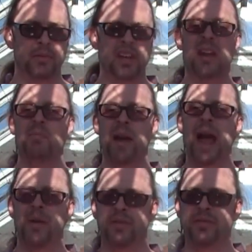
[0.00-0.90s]
say
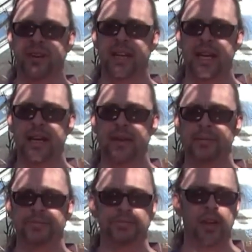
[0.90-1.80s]
£1 for a kilo
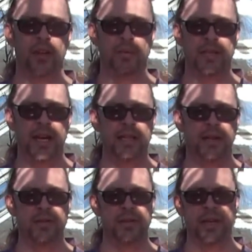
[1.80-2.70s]
of
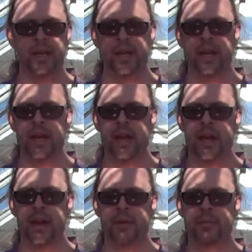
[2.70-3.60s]
potatoes,
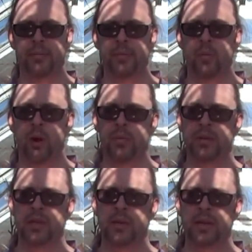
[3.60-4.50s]
what I'll
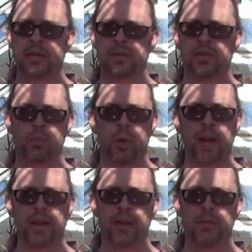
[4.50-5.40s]
be doing is sort of
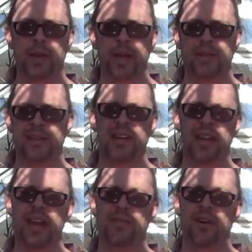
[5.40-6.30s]
weighing that up against, and
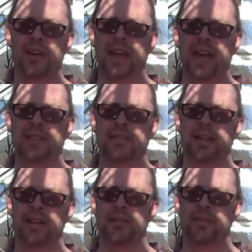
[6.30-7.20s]
if I get,
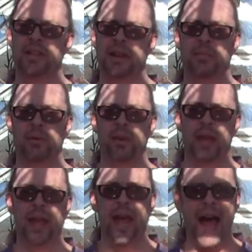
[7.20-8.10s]
for example,
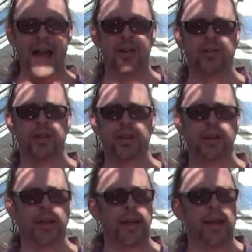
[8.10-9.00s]
another
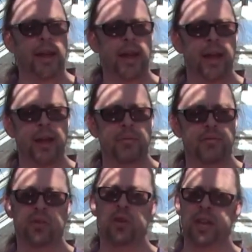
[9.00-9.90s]

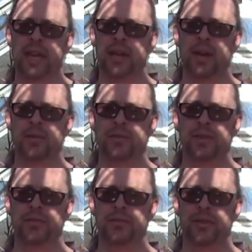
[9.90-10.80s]
4 kilos
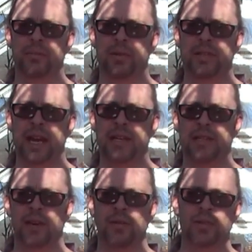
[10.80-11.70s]
of
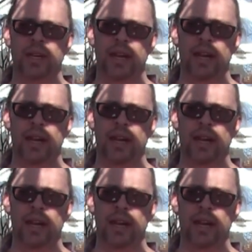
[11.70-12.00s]
potatoes